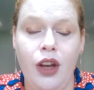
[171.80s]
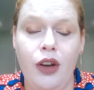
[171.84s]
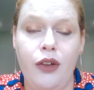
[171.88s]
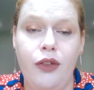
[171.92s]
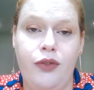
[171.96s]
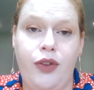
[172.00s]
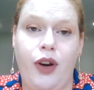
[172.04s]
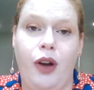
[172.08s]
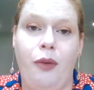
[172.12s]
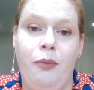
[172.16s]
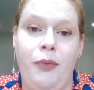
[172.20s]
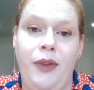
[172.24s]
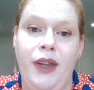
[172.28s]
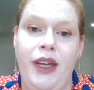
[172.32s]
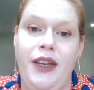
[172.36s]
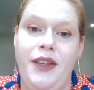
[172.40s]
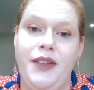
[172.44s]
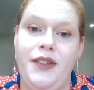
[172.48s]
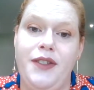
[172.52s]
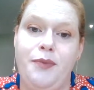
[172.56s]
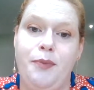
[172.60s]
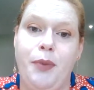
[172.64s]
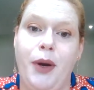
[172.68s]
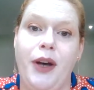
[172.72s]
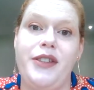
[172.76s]
from
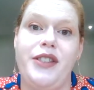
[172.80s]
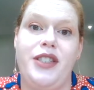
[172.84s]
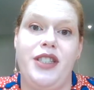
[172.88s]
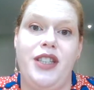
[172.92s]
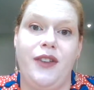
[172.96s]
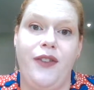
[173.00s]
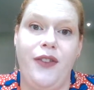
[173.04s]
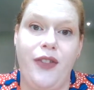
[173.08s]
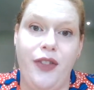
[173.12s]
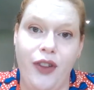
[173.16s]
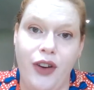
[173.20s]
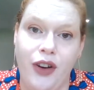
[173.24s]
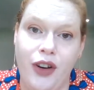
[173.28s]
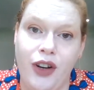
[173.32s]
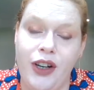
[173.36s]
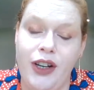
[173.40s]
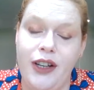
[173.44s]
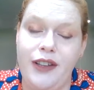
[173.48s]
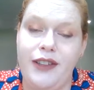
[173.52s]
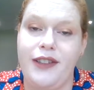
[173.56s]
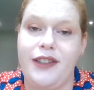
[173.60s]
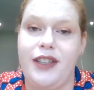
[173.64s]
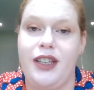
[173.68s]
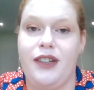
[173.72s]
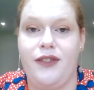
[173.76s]
these positive
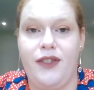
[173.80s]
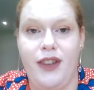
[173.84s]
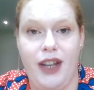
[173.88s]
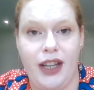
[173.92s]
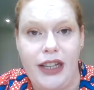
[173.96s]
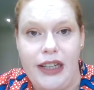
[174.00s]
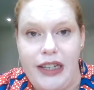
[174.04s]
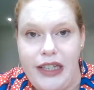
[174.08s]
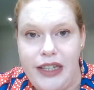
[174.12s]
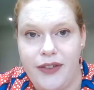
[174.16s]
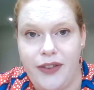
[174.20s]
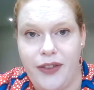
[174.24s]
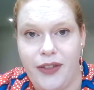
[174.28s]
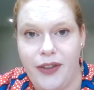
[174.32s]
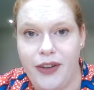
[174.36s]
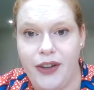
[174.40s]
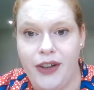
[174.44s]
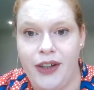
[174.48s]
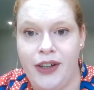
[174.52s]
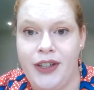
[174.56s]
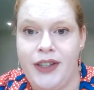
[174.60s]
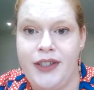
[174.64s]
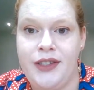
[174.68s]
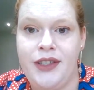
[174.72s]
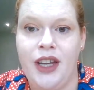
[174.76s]
thoughts instead of negative
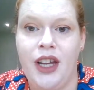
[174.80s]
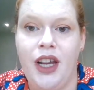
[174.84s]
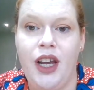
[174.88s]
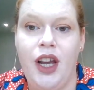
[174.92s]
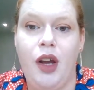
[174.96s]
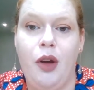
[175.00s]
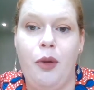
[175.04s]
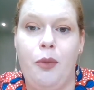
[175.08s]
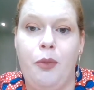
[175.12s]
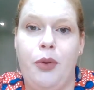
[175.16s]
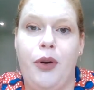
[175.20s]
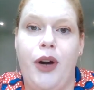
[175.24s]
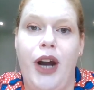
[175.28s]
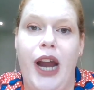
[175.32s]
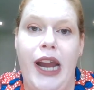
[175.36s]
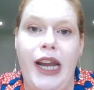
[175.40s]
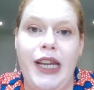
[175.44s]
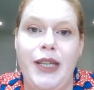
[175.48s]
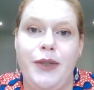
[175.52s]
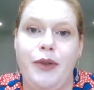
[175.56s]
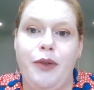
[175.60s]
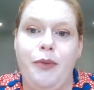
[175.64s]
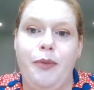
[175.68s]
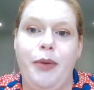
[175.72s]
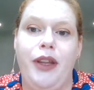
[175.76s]
thoughts
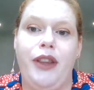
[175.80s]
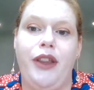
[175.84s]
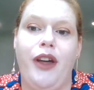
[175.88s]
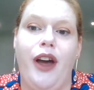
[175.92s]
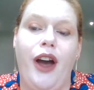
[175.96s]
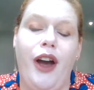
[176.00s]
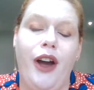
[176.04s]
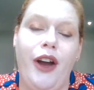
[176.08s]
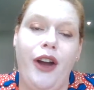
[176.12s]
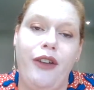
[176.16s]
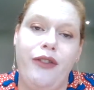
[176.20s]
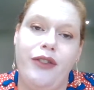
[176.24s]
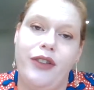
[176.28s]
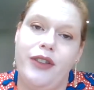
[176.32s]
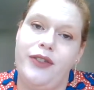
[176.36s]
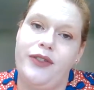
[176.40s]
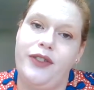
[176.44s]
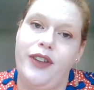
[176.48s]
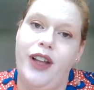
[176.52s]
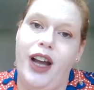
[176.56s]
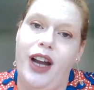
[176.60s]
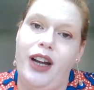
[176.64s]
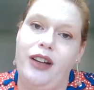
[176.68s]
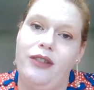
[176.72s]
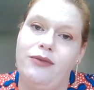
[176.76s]
praise will be the
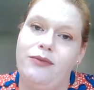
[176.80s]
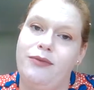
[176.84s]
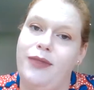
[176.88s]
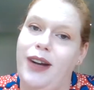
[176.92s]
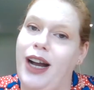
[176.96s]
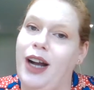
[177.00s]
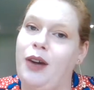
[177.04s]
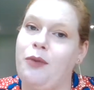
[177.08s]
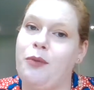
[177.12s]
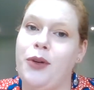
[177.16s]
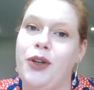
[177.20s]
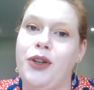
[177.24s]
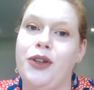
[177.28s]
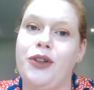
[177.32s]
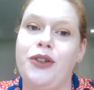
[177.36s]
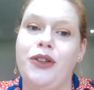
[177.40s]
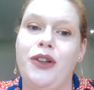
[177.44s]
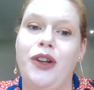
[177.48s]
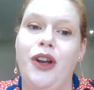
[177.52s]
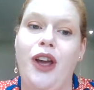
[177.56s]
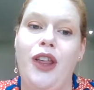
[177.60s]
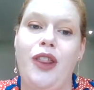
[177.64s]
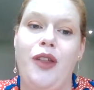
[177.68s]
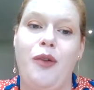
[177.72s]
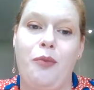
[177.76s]
overflow and we all
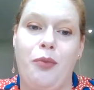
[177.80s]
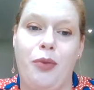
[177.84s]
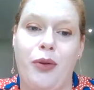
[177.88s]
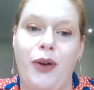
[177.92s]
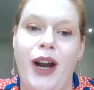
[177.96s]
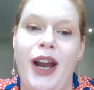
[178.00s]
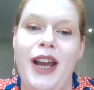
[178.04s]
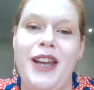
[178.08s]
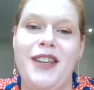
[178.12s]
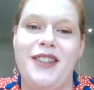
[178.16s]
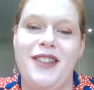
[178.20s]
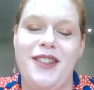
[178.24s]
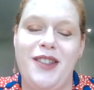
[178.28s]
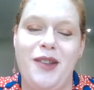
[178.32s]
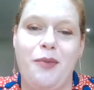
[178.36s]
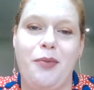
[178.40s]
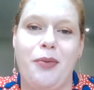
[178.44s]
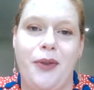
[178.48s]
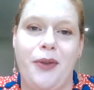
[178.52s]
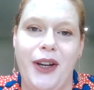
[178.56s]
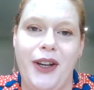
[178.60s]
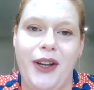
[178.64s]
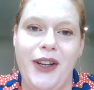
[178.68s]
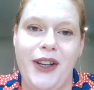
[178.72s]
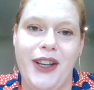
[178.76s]
know that praise is the
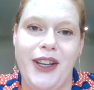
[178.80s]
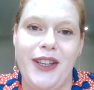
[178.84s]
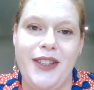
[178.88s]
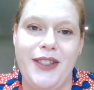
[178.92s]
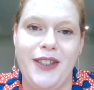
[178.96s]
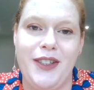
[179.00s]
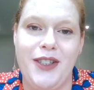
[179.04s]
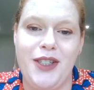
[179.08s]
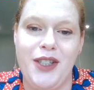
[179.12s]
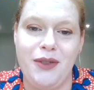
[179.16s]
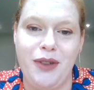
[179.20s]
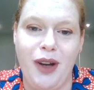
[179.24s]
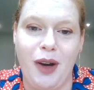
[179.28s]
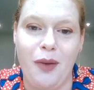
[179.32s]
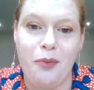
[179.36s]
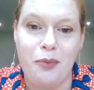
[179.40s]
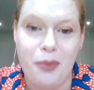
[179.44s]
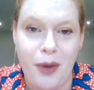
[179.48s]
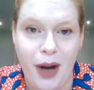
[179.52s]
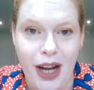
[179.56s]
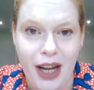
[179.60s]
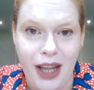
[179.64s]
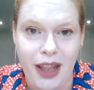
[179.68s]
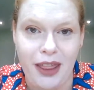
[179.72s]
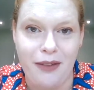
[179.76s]
precursor to our
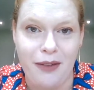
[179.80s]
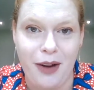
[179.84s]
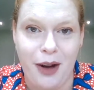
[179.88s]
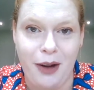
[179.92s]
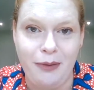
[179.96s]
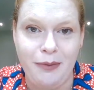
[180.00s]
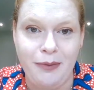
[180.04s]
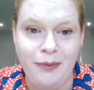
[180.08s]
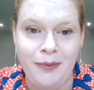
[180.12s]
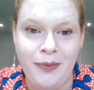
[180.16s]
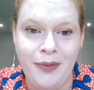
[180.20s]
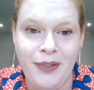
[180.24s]
breakthrough